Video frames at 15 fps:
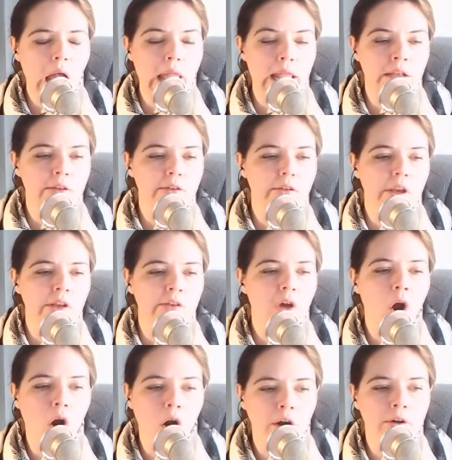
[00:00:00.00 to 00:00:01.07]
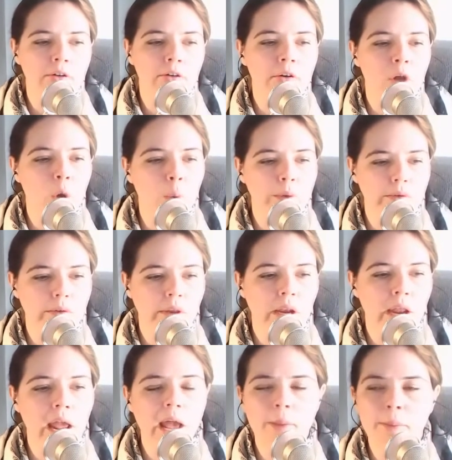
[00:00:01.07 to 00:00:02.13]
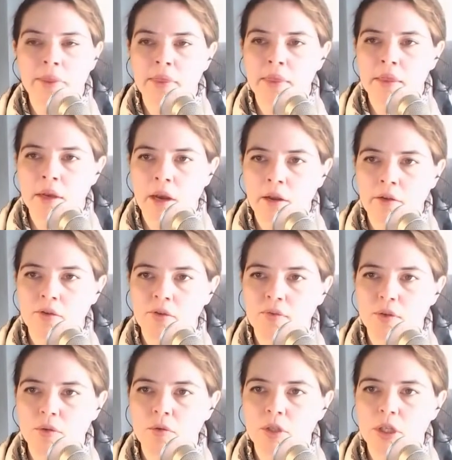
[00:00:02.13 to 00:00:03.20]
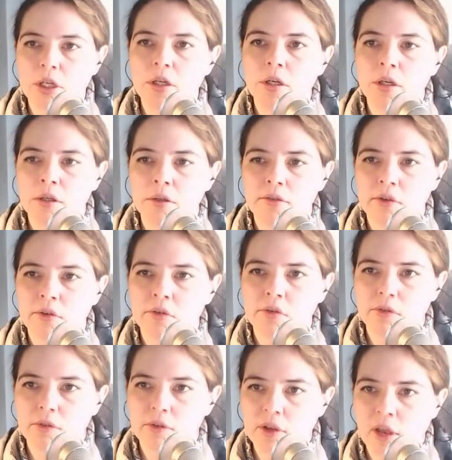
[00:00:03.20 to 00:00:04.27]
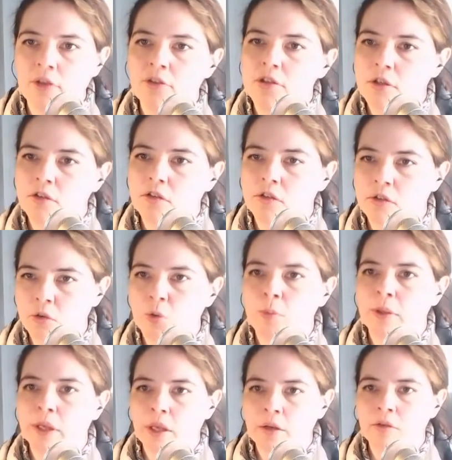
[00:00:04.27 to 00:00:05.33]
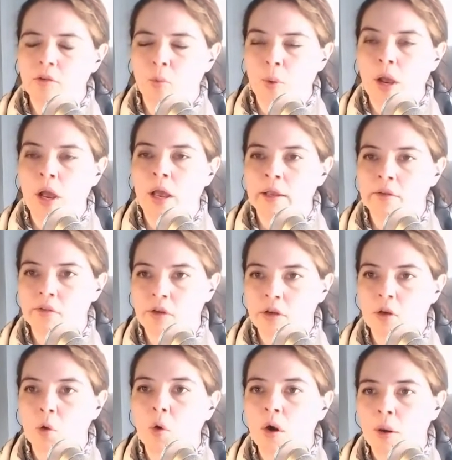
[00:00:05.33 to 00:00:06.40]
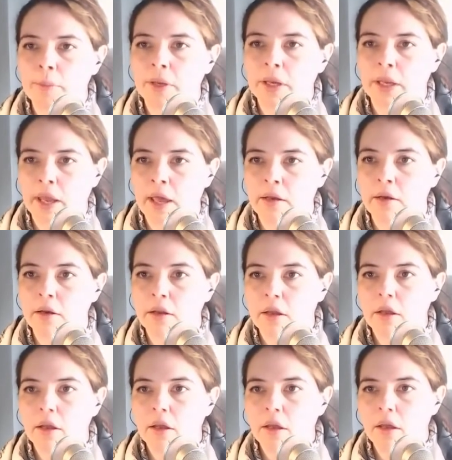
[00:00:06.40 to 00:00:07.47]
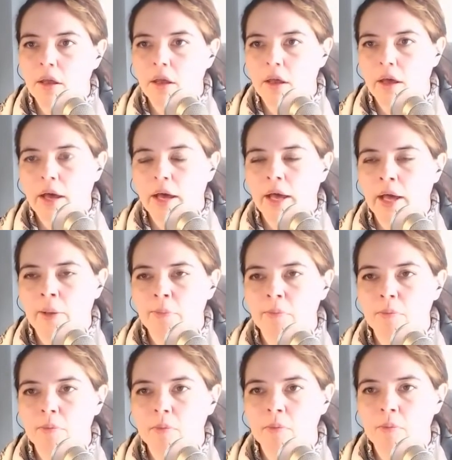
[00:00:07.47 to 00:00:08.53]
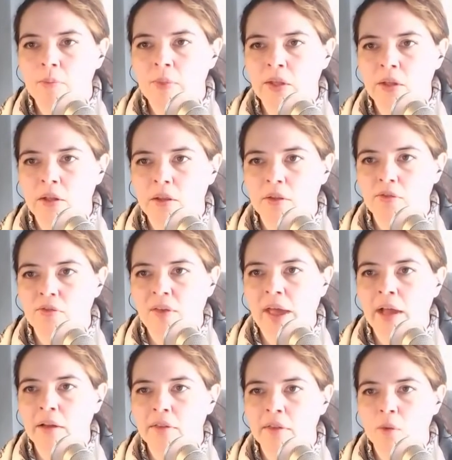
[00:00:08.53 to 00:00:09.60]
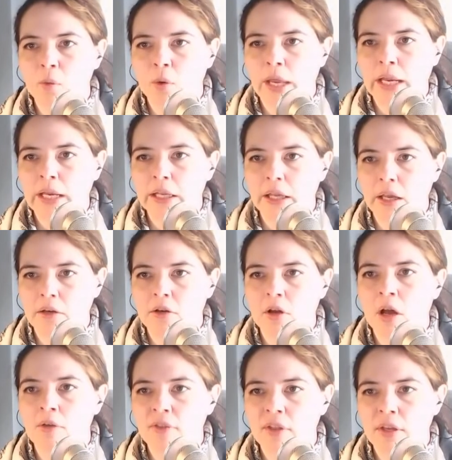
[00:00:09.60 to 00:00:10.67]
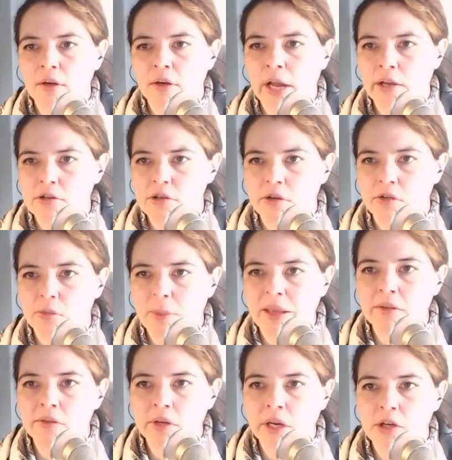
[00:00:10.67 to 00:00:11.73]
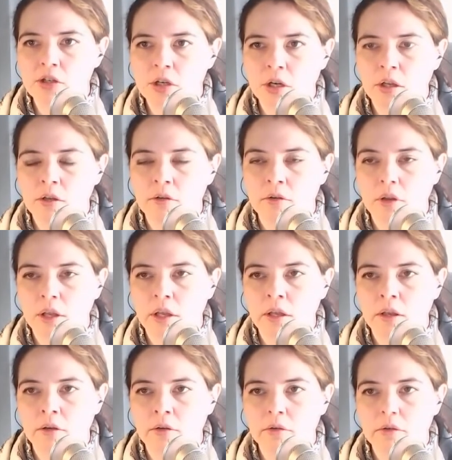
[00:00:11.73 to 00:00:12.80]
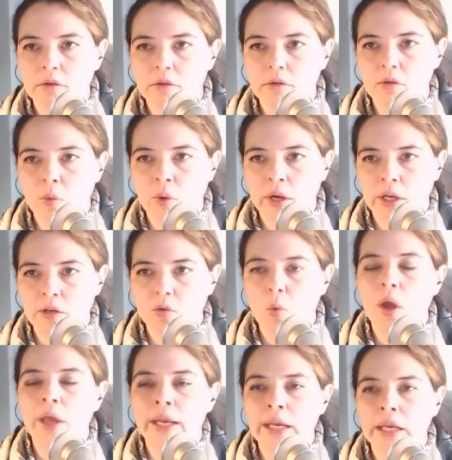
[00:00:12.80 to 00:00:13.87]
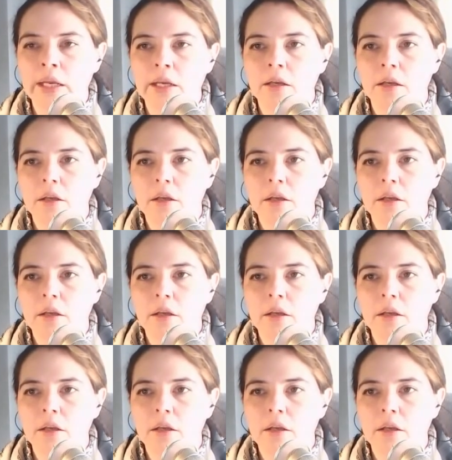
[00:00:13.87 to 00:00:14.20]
it's hard to know what's going to happen in the next few years as tensions do begin to rise in Europe again. The fact that we're getting kicked off the International Space Station in 2020.